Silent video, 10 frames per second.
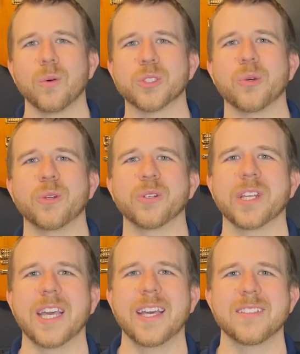going on,
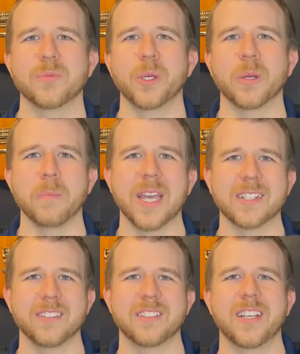guys, and welcome back
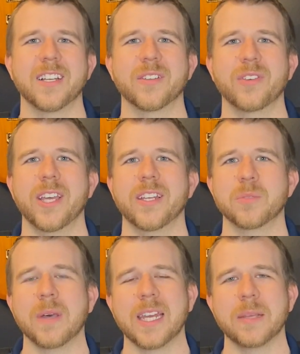to the Stock
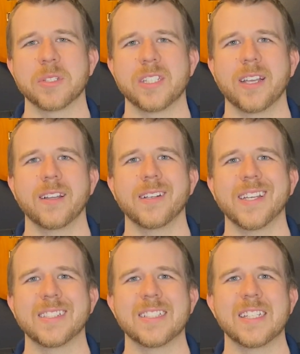Advantage. My name is Darren,
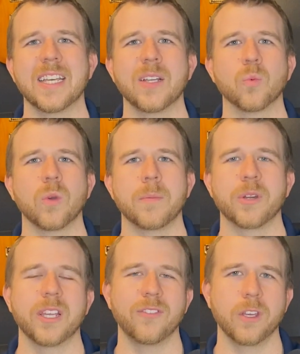and today I'm going
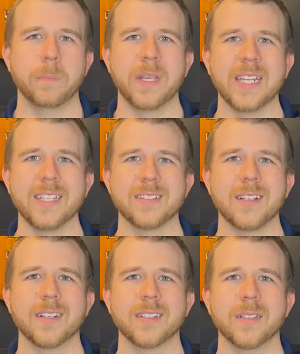to give you a penny
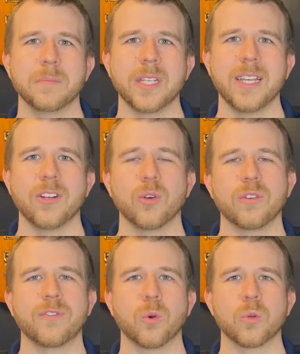stock update
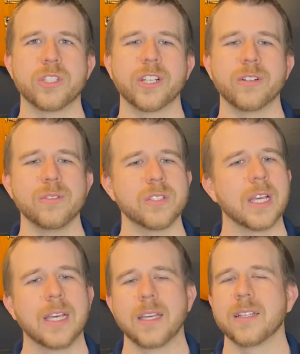on four tickers:
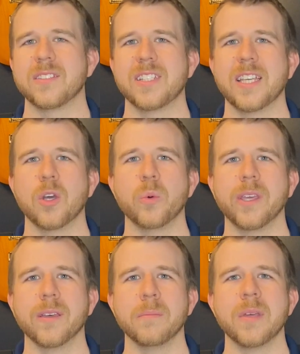
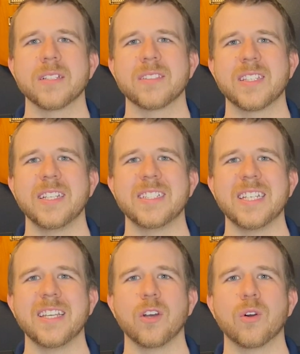ZOM,
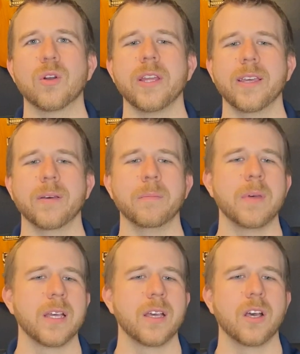CTRM,
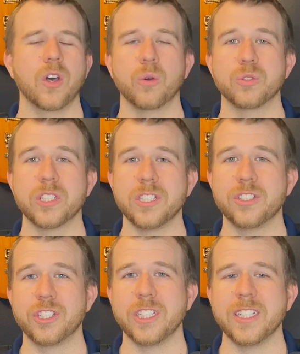
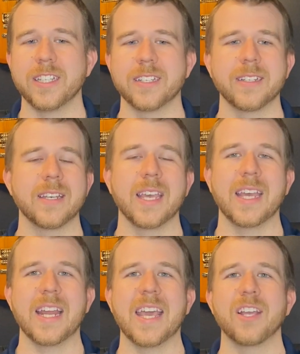Ocgn,
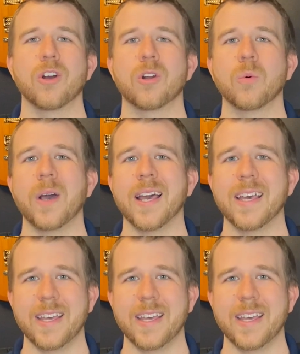and Arya.